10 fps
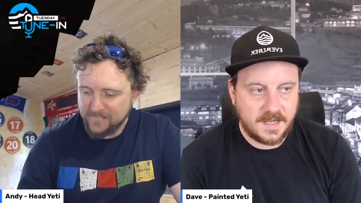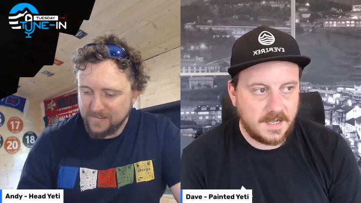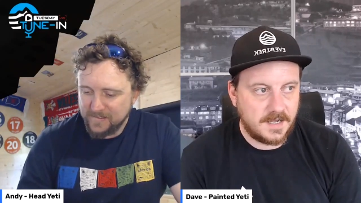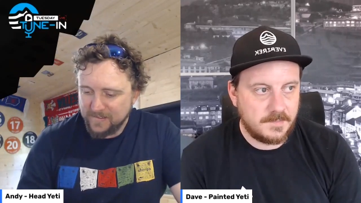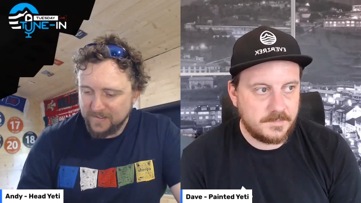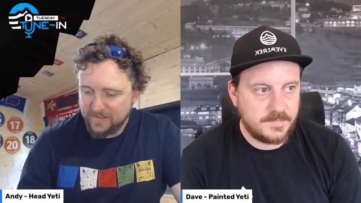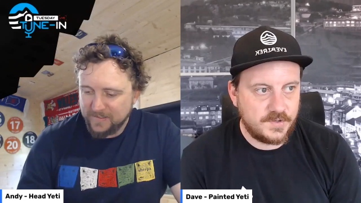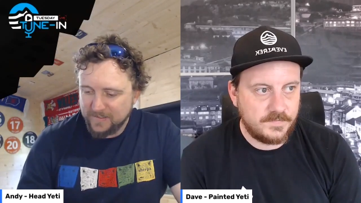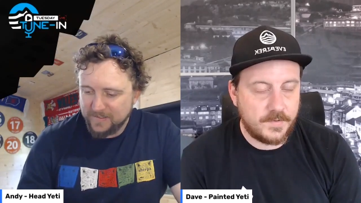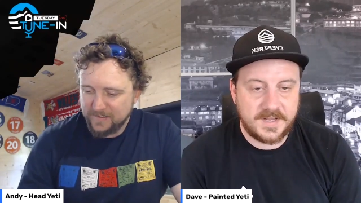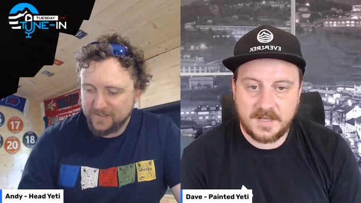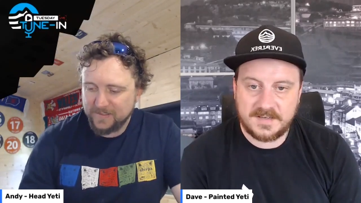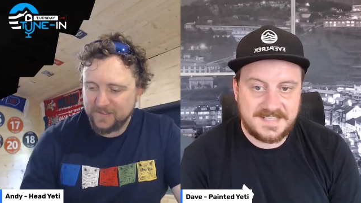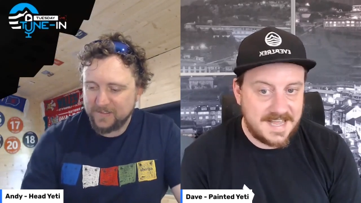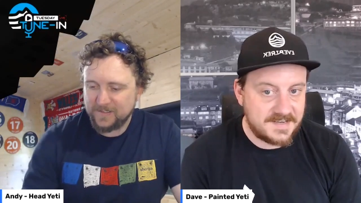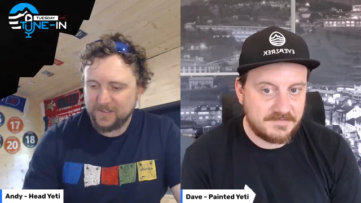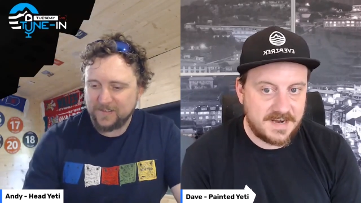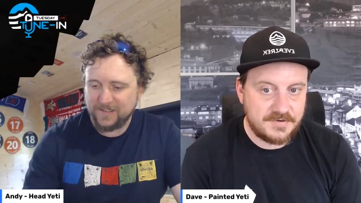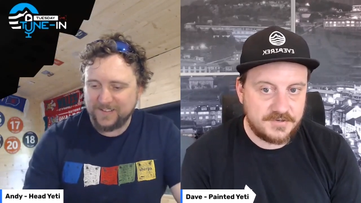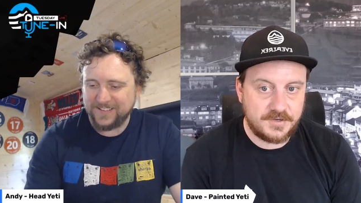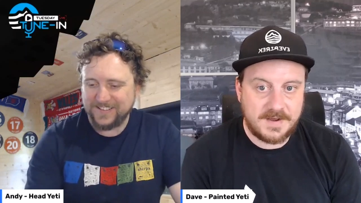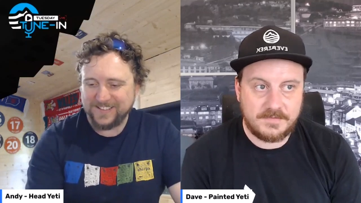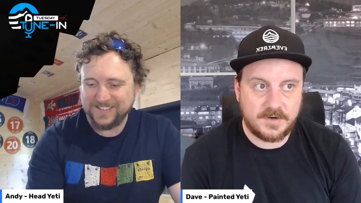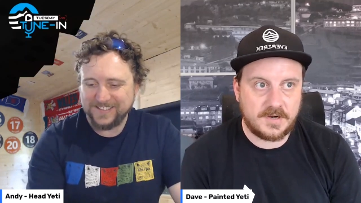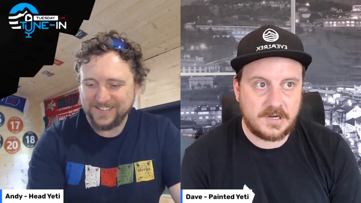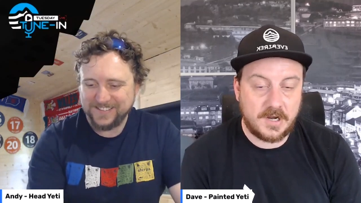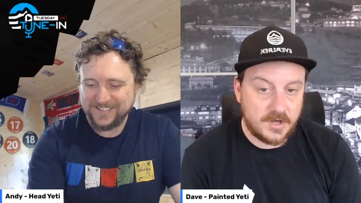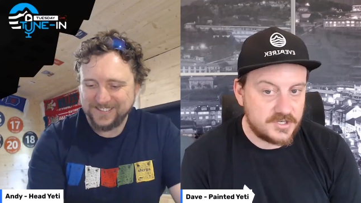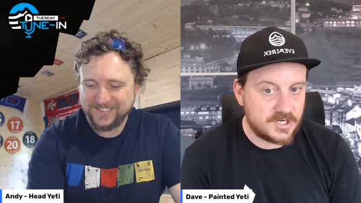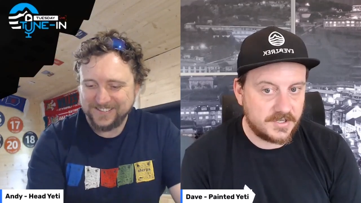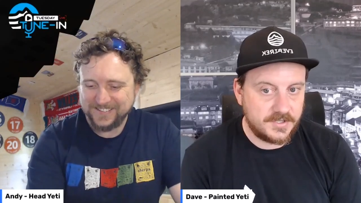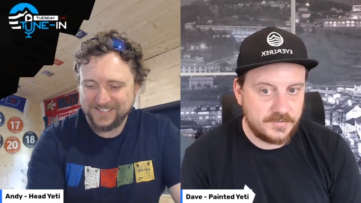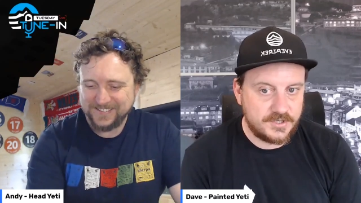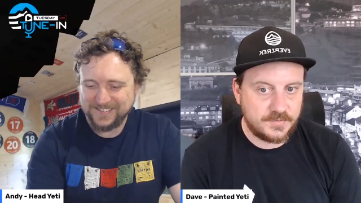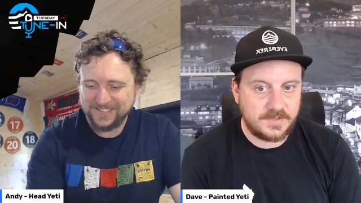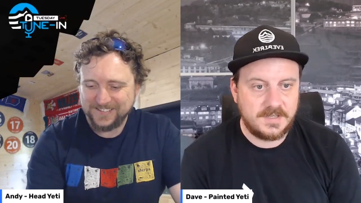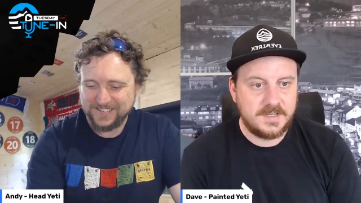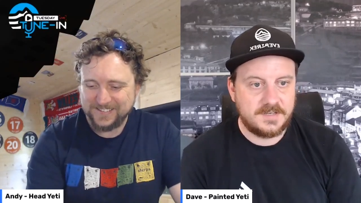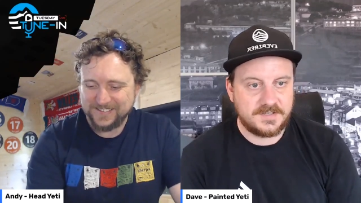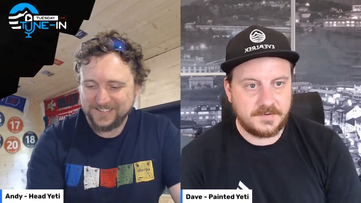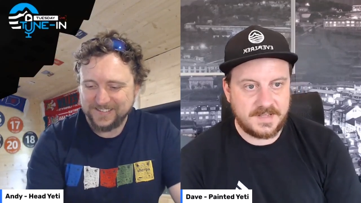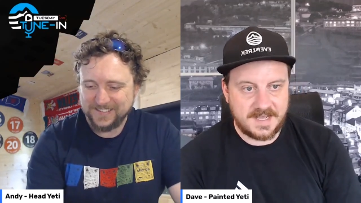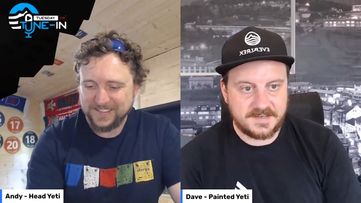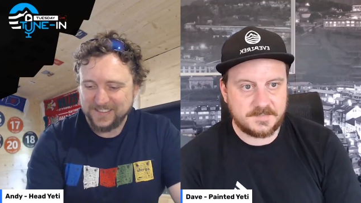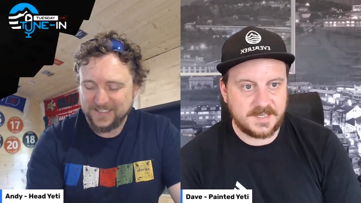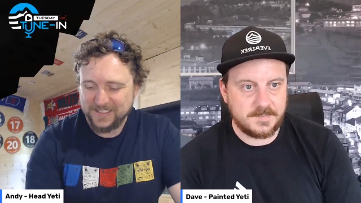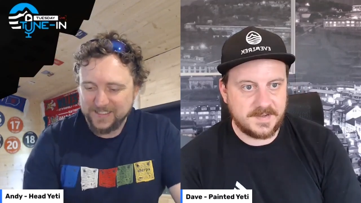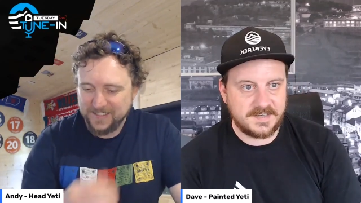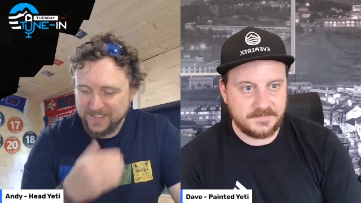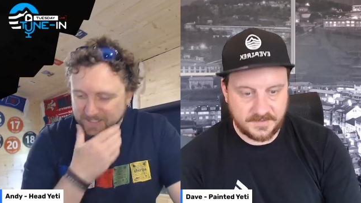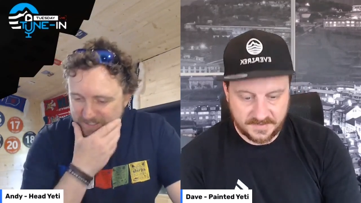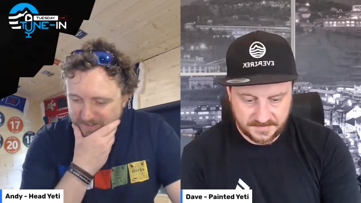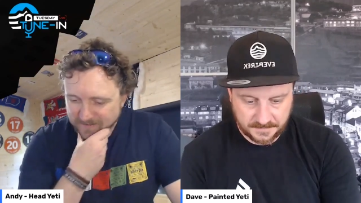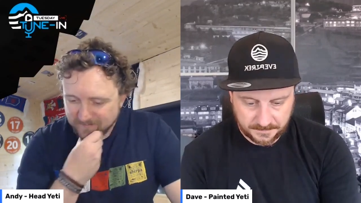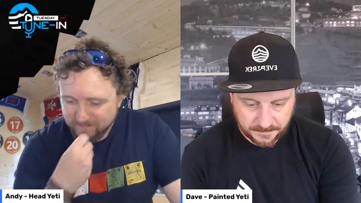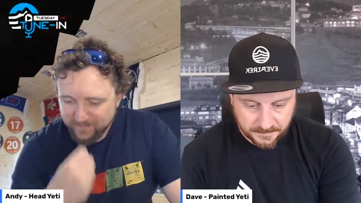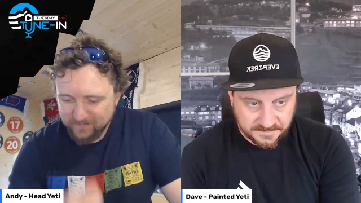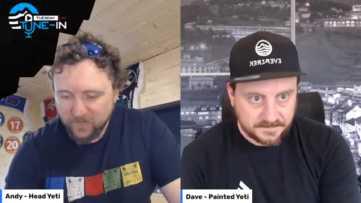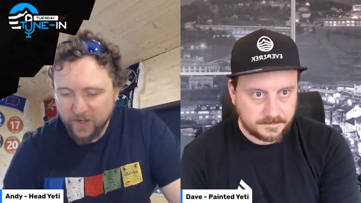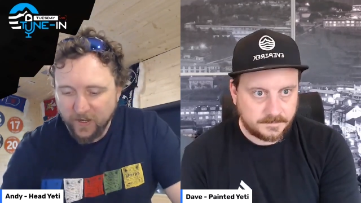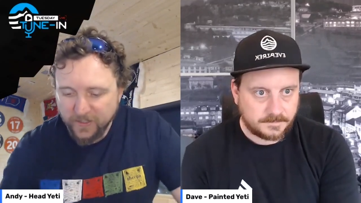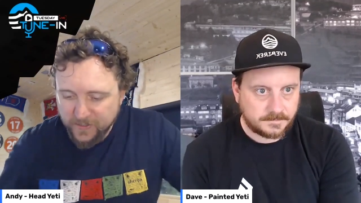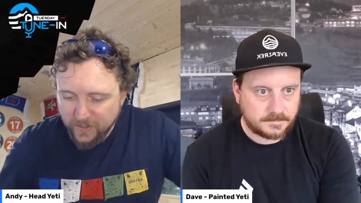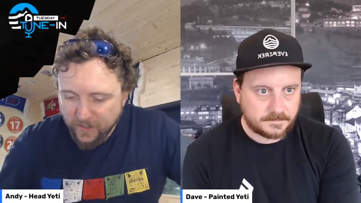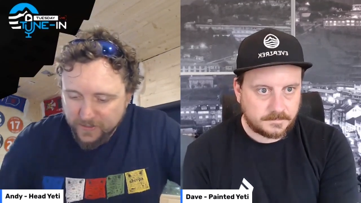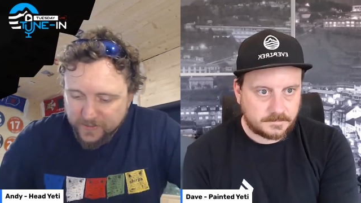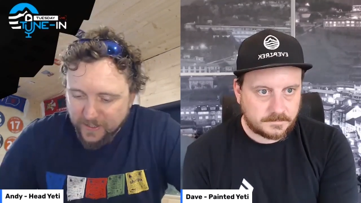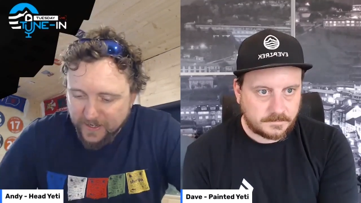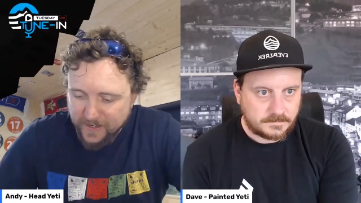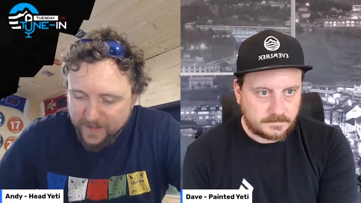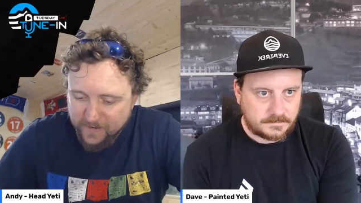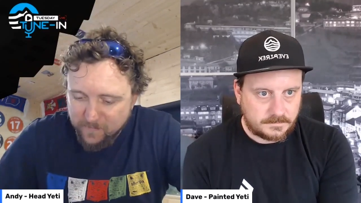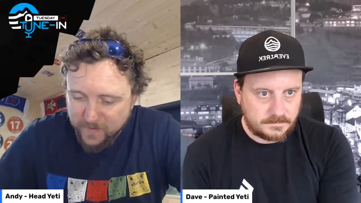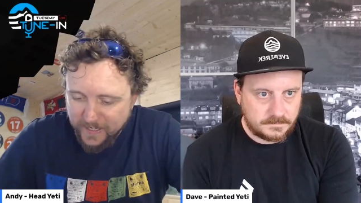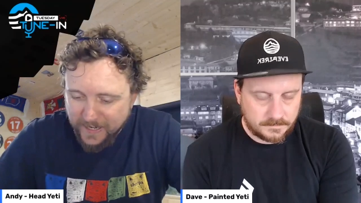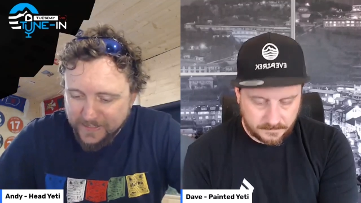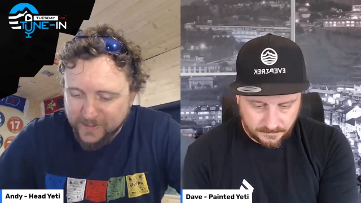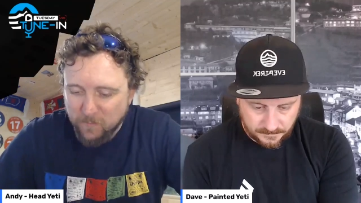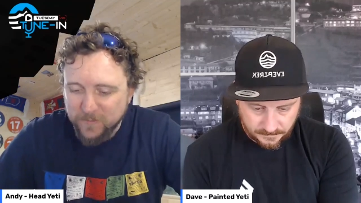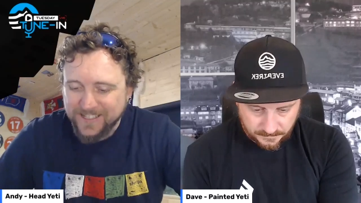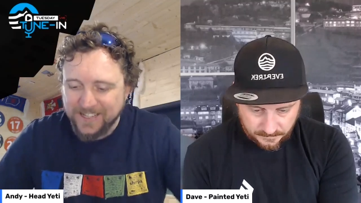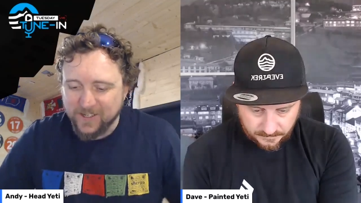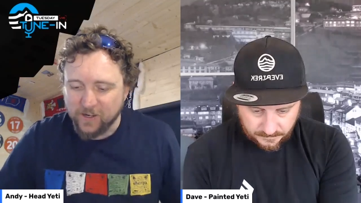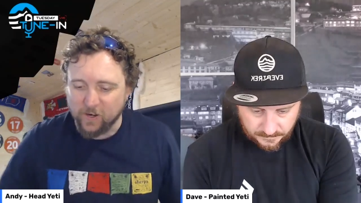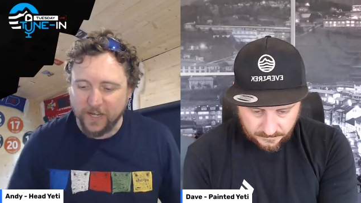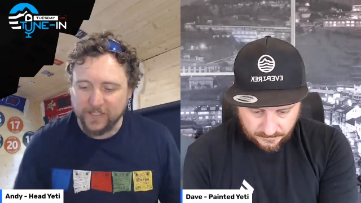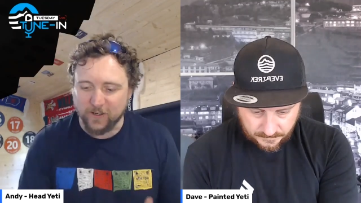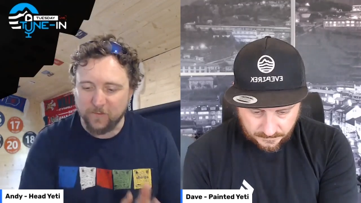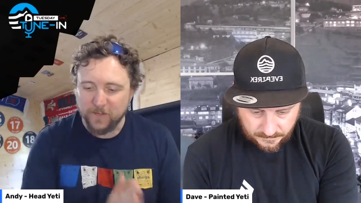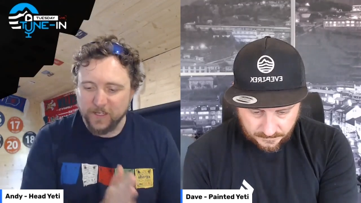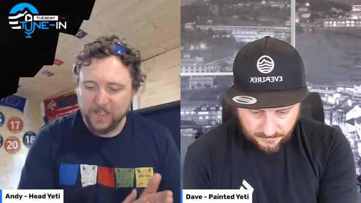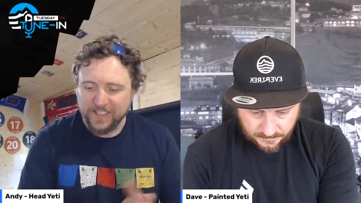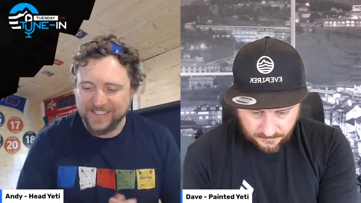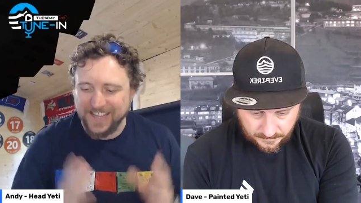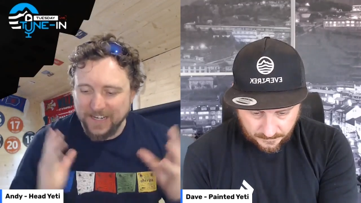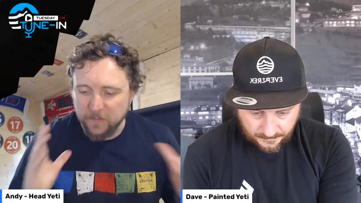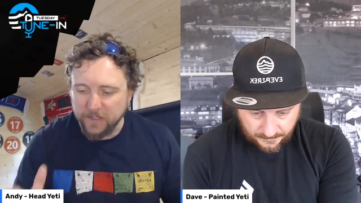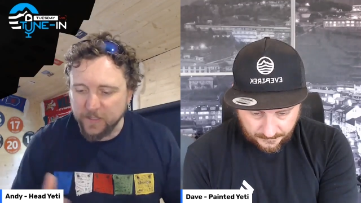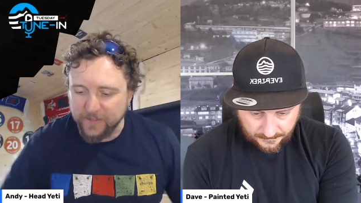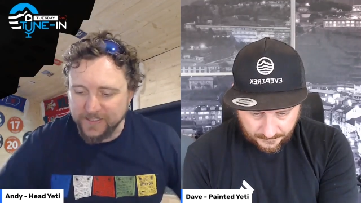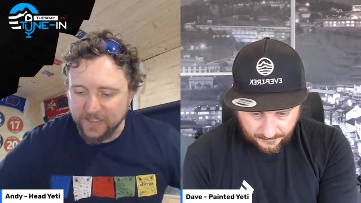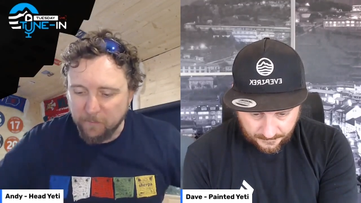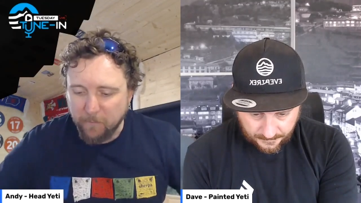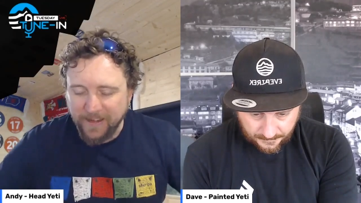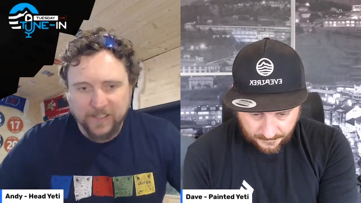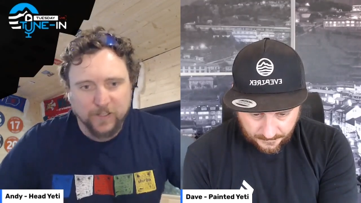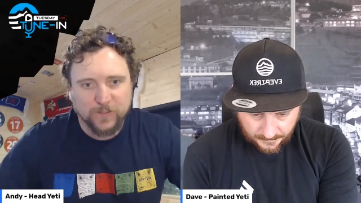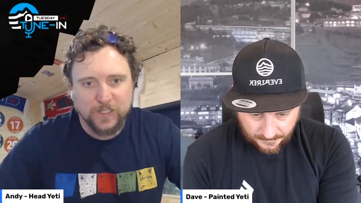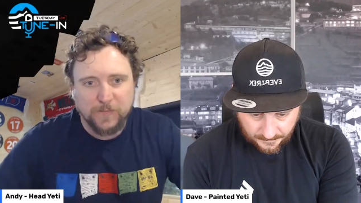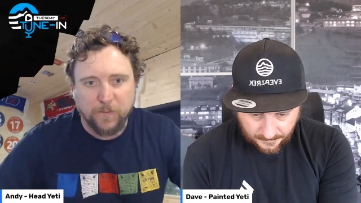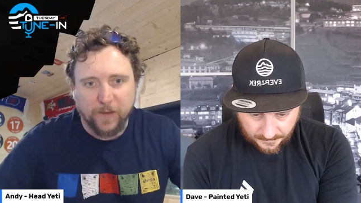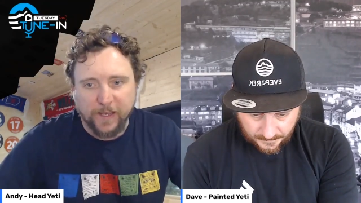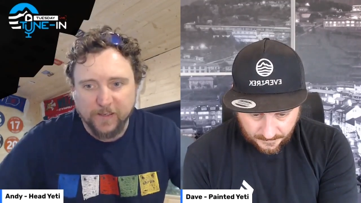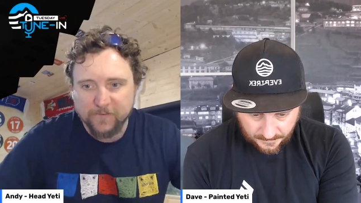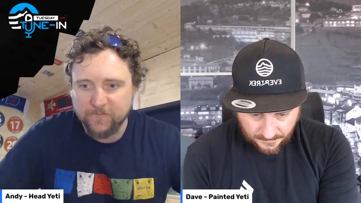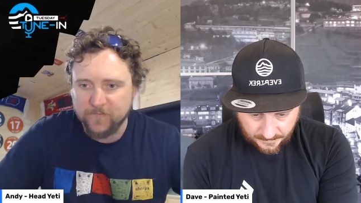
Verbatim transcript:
Speaker 1: um, you've only got a tent around you. You haven't got a lodge like usual. So yeah, it does make a big difference.
Speaker 2: Nice, nice. Um, yeah, Tom Massetto. Hey, Tom. You're telling me there isn't a Meindl sleeping bag?